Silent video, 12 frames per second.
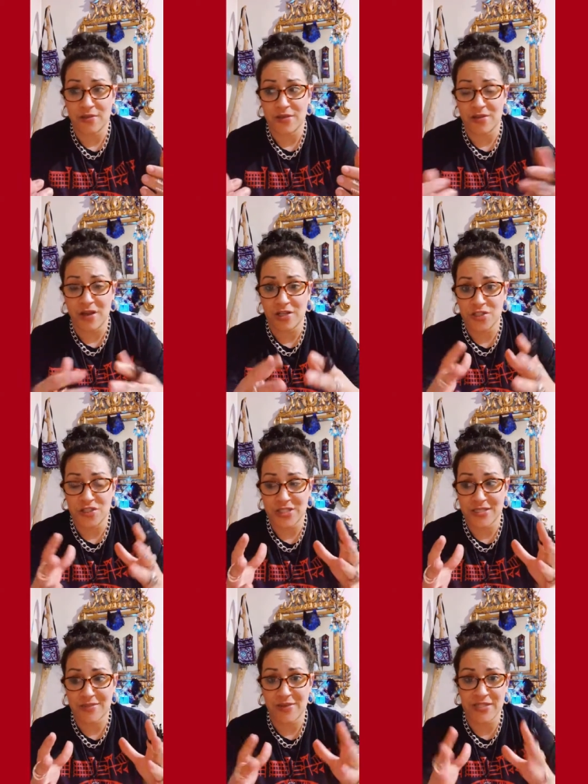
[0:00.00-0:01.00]
not
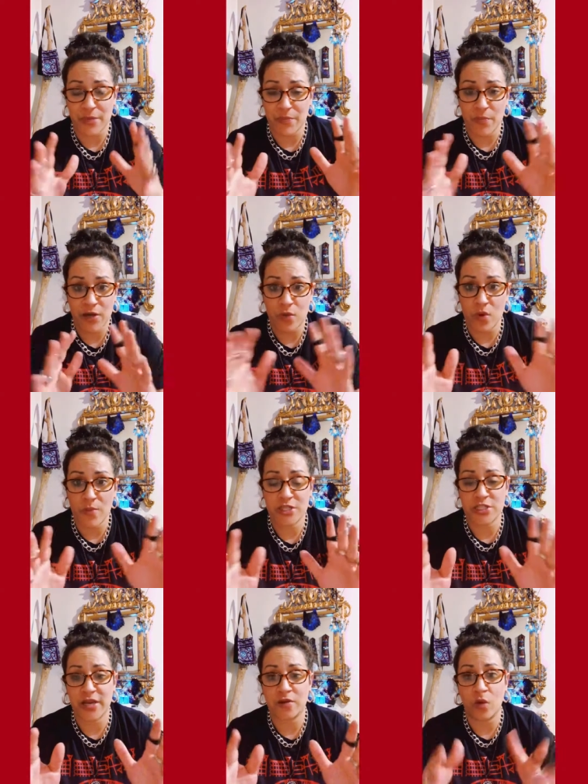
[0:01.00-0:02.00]
just because I'm, I don't want my
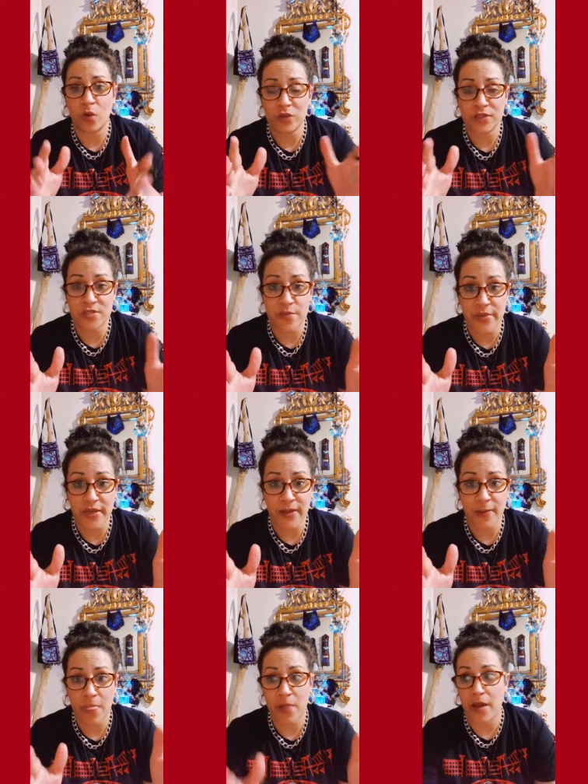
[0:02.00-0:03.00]
channel only to
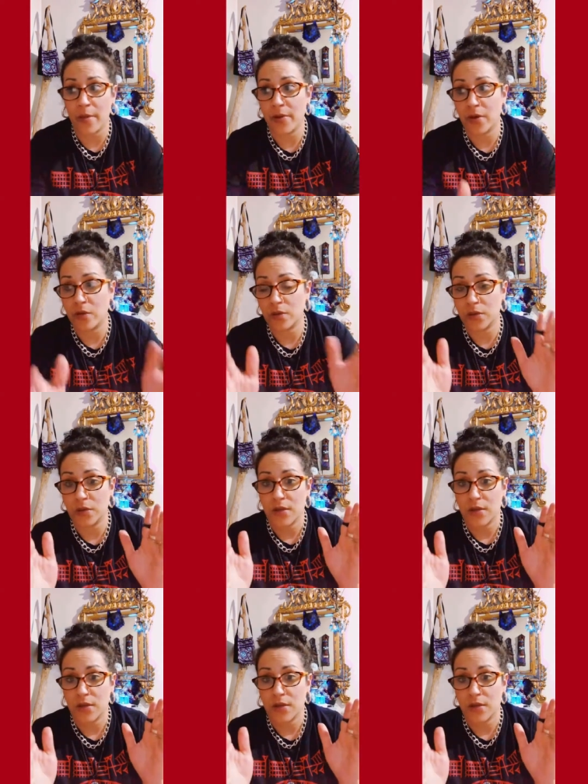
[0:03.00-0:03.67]
be about